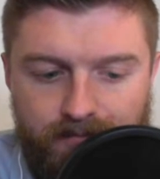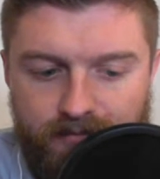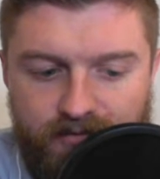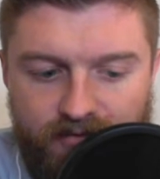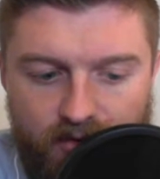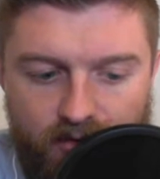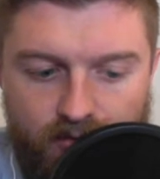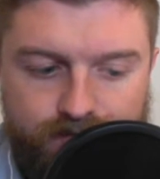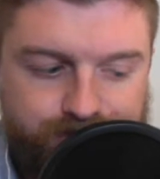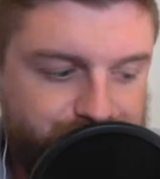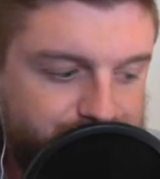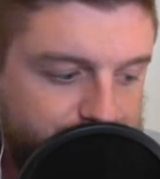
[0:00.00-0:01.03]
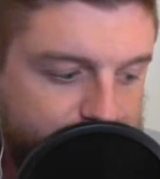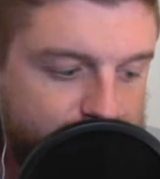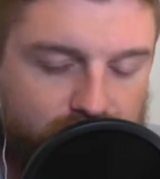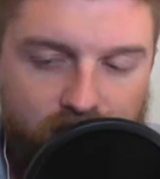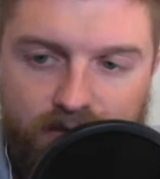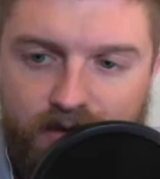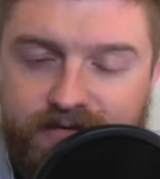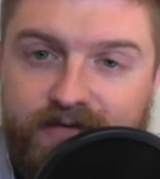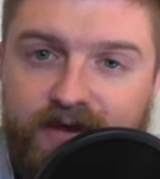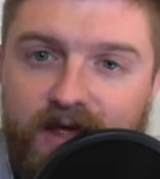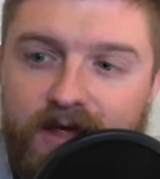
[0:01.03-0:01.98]
So
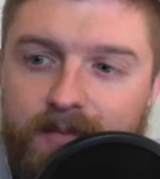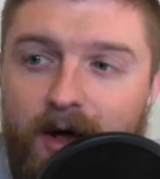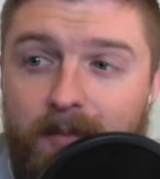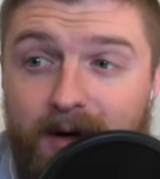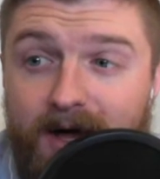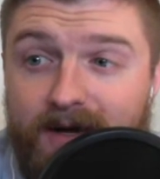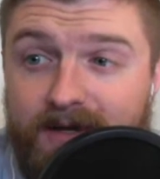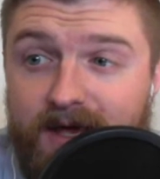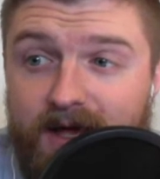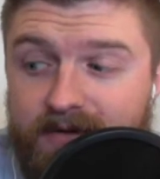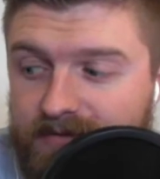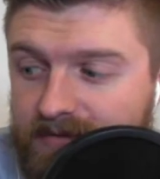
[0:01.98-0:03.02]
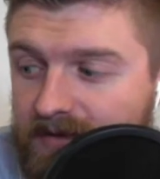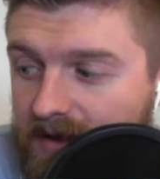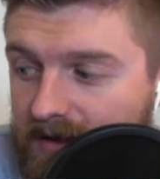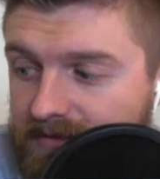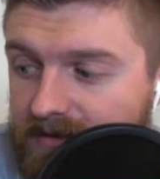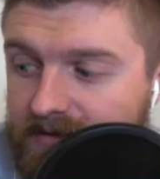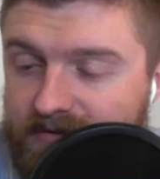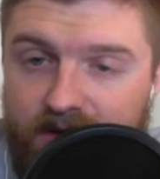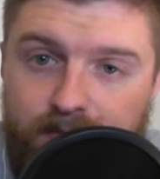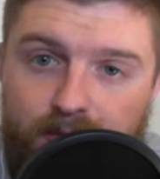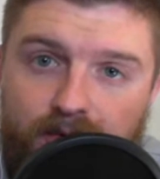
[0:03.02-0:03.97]
let's take a podcast as an
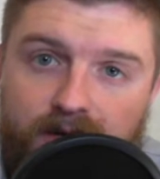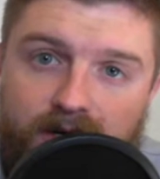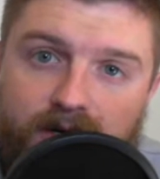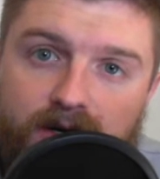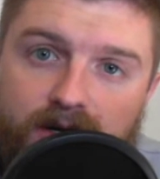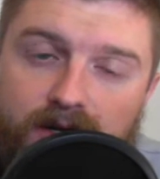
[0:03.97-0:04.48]
example here.